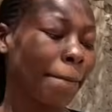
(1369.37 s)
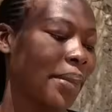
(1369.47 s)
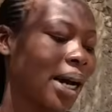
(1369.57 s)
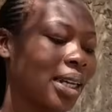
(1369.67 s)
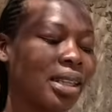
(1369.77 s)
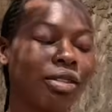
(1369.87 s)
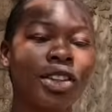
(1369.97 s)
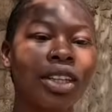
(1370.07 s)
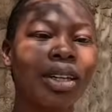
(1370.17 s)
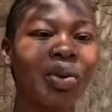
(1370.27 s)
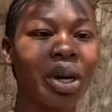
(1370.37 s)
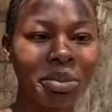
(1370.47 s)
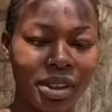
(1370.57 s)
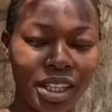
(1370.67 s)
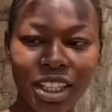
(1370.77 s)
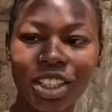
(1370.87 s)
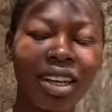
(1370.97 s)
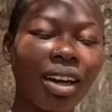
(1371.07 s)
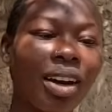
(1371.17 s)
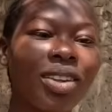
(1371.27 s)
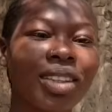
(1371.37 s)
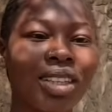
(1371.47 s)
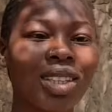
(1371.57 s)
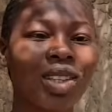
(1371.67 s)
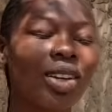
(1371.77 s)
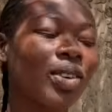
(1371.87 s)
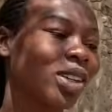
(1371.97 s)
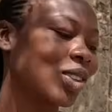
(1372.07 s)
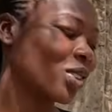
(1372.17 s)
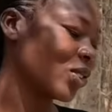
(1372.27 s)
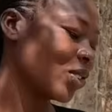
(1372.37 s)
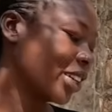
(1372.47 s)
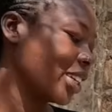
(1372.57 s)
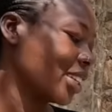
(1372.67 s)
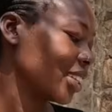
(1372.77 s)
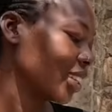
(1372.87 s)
But I've already wiped the kitchen counter, so I don't want to go in.